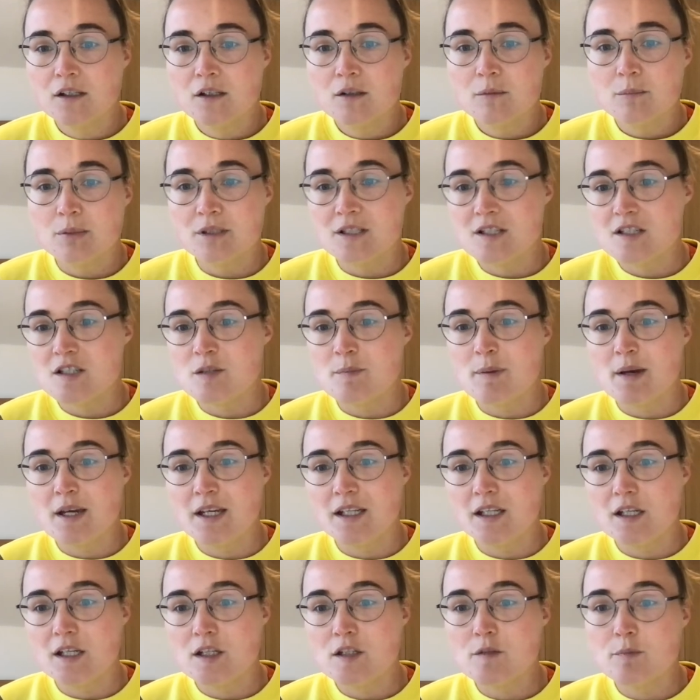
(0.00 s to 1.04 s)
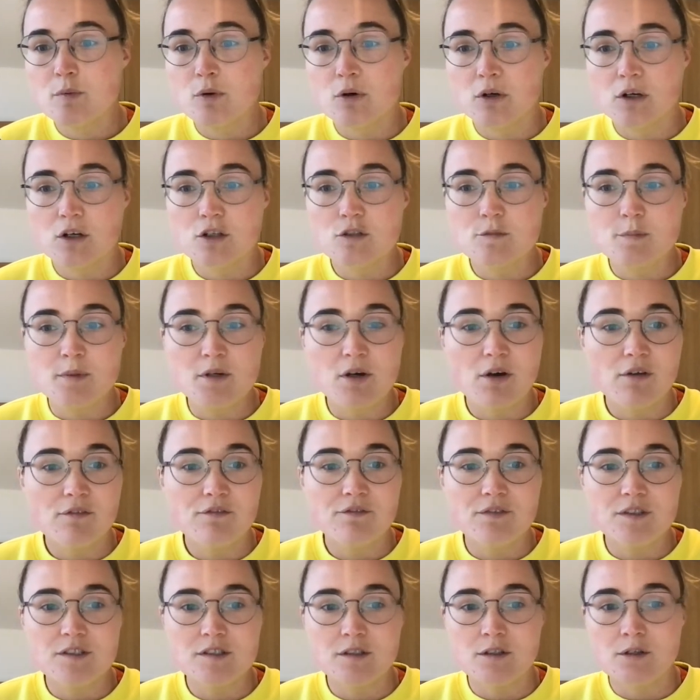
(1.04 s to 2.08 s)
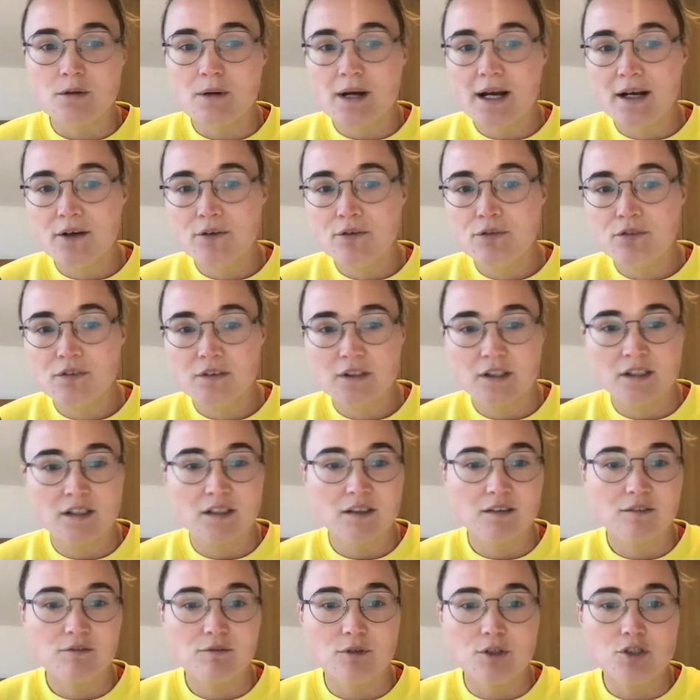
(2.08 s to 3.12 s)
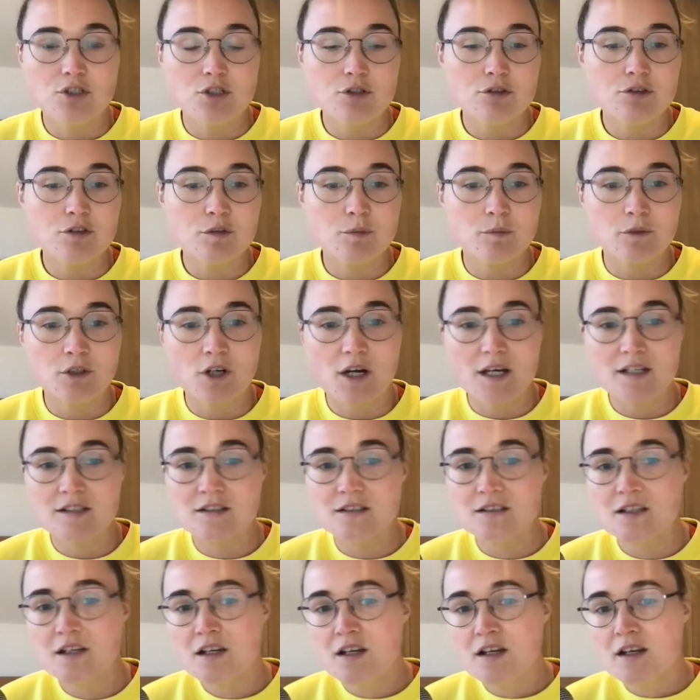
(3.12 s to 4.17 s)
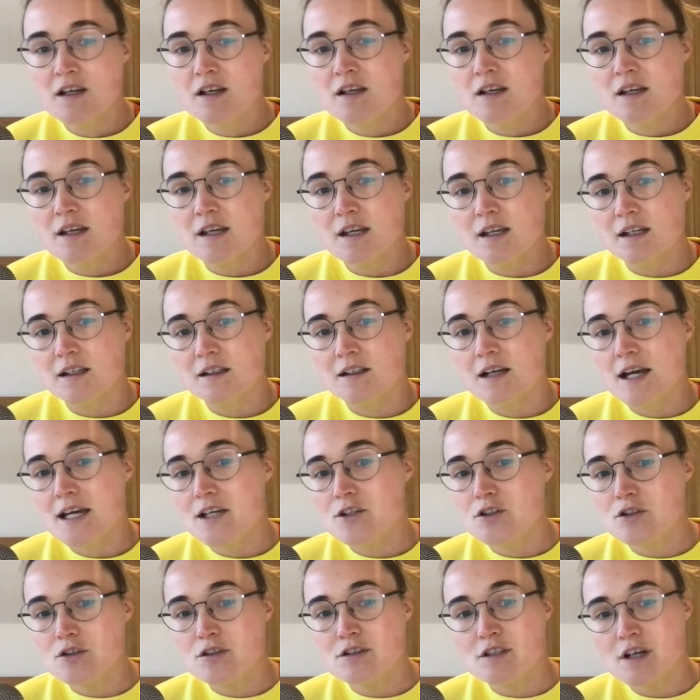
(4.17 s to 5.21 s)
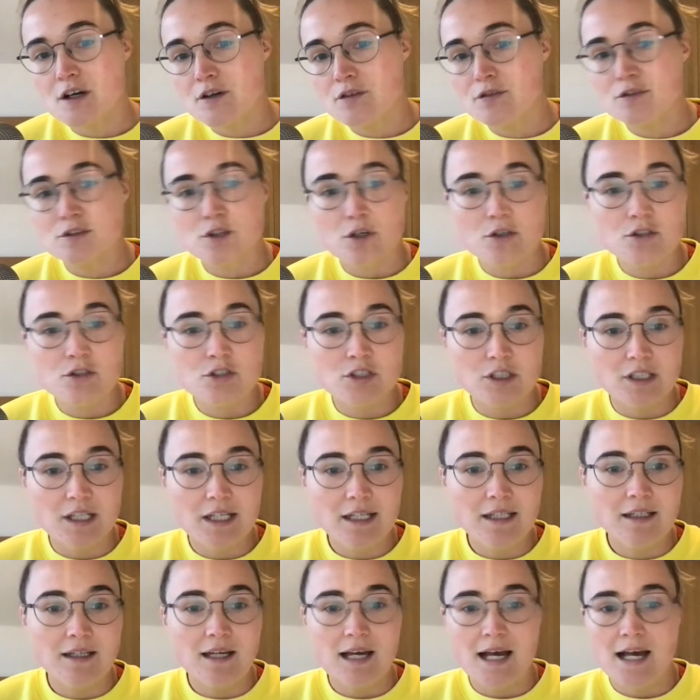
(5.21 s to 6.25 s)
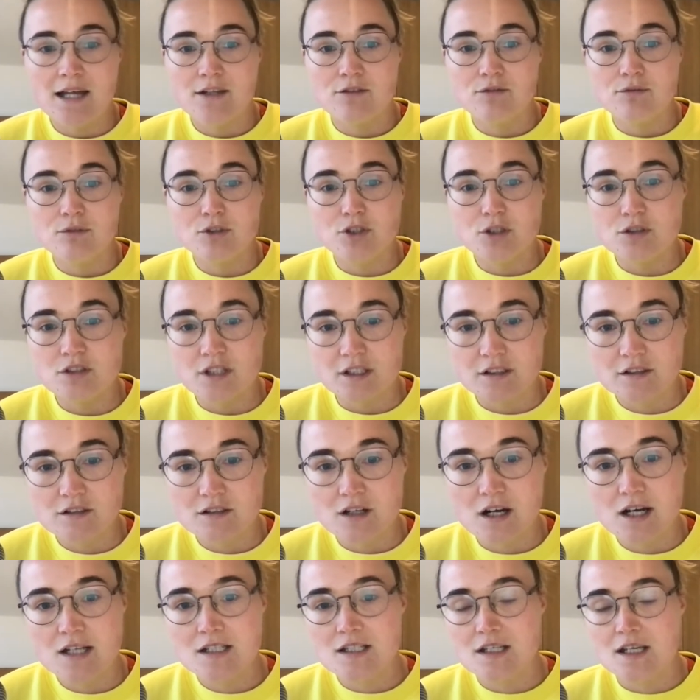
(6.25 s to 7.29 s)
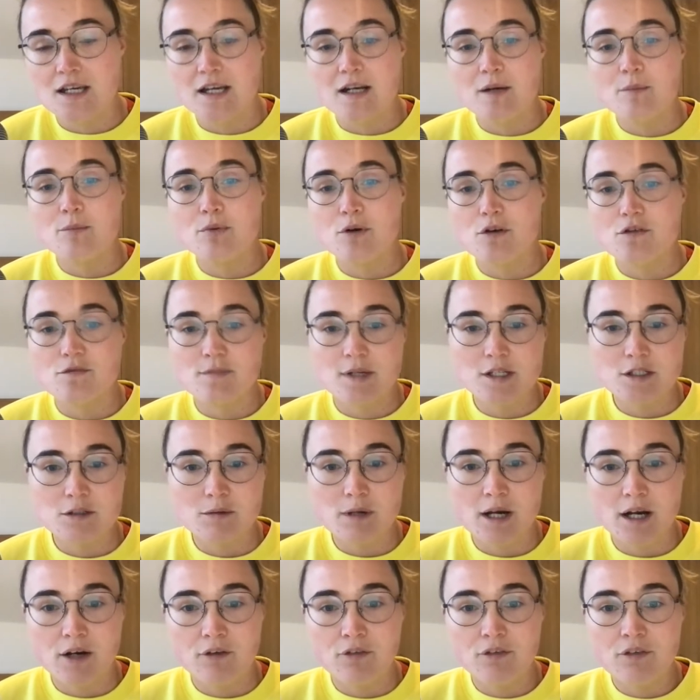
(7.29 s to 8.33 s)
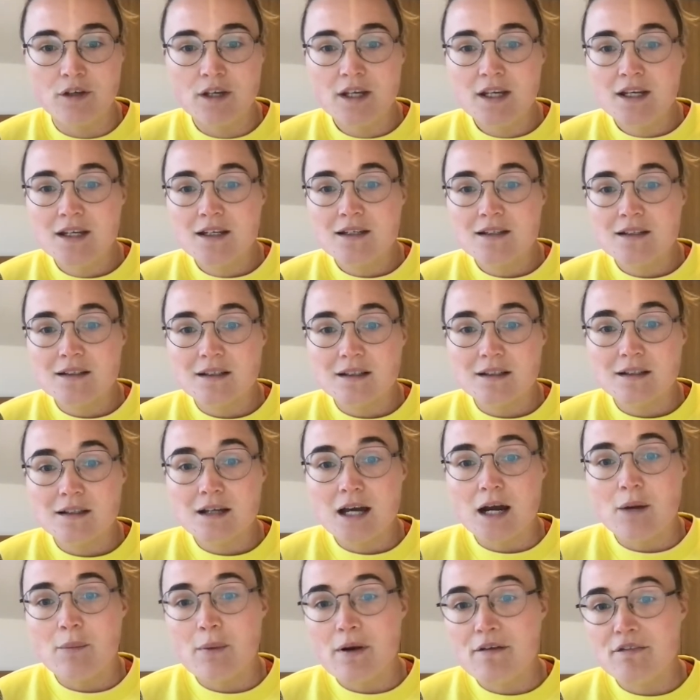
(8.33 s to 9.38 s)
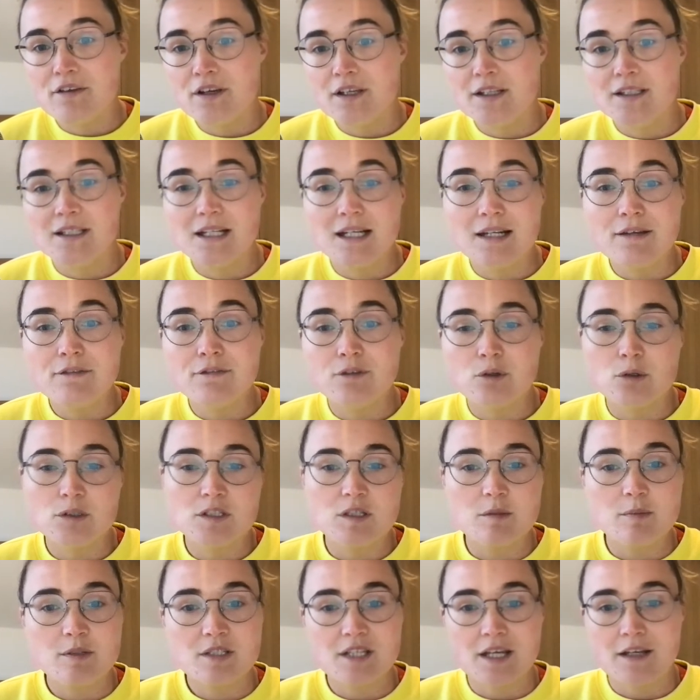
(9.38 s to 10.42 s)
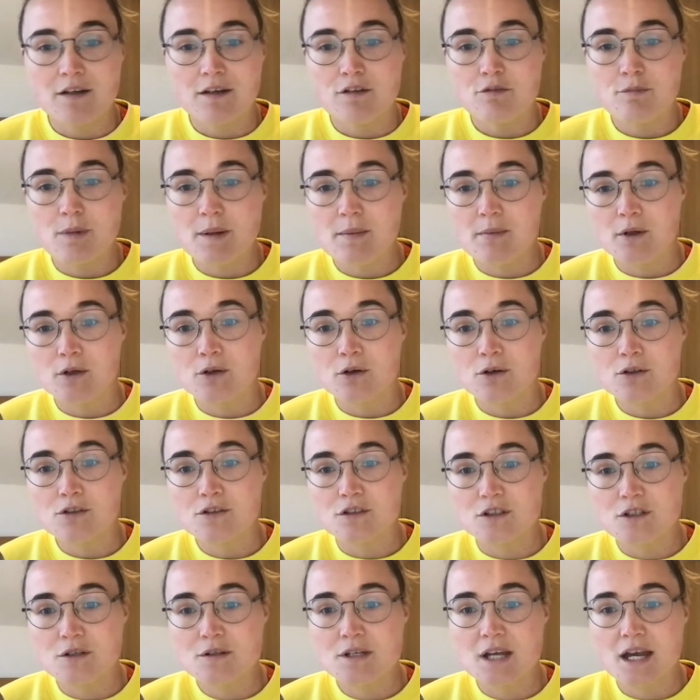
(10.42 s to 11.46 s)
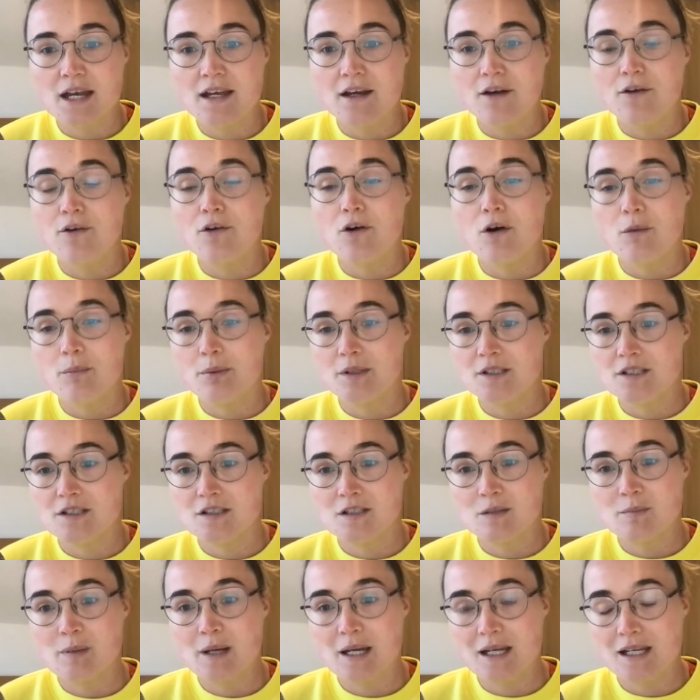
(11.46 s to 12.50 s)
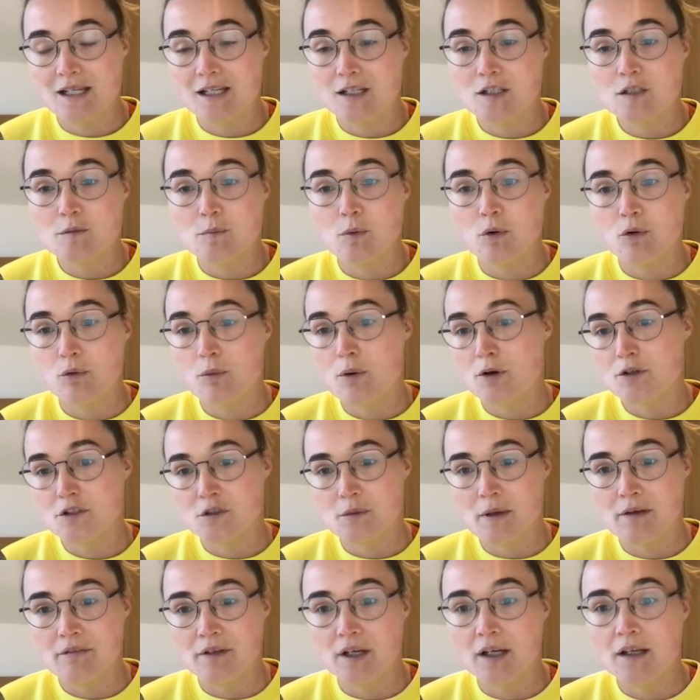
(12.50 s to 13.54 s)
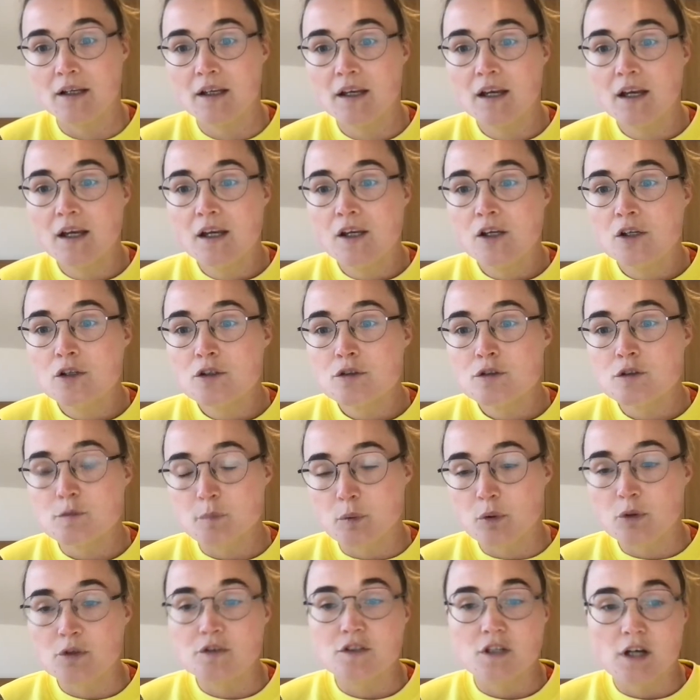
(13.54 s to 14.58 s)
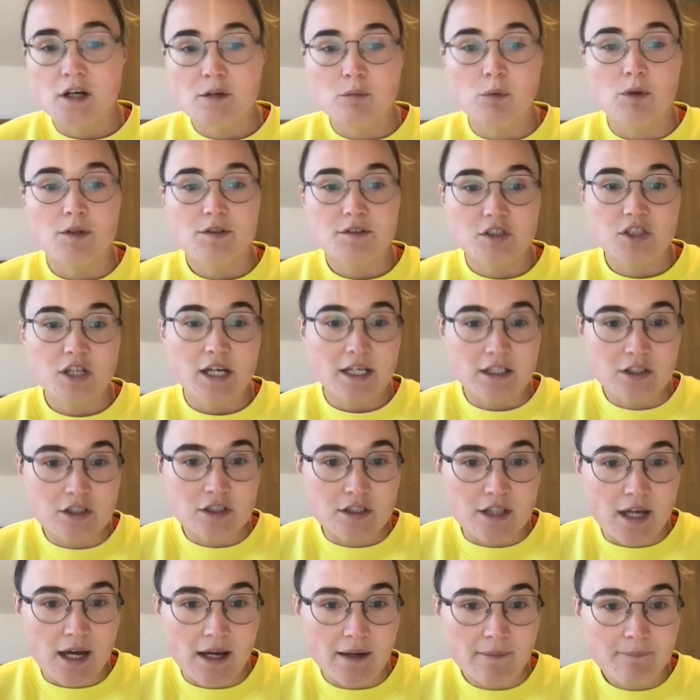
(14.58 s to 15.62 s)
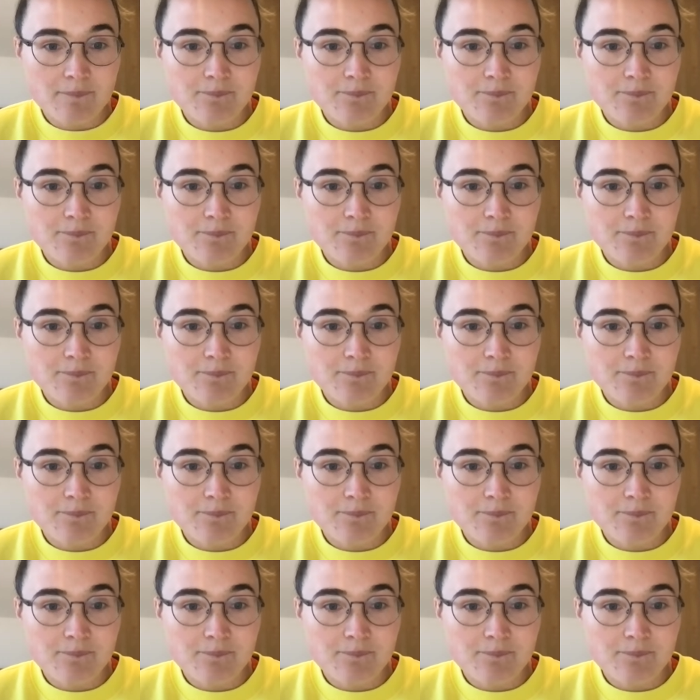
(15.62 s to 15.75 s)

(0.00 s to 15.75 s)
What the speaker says: Participating in sport goes beyond physical health. It can reduce stress, engage yourself socially, and reduce anxiety and improve mental health. However, nearly 40% of people across the UK are not participating in sport whatsoever. Sportside want to change that.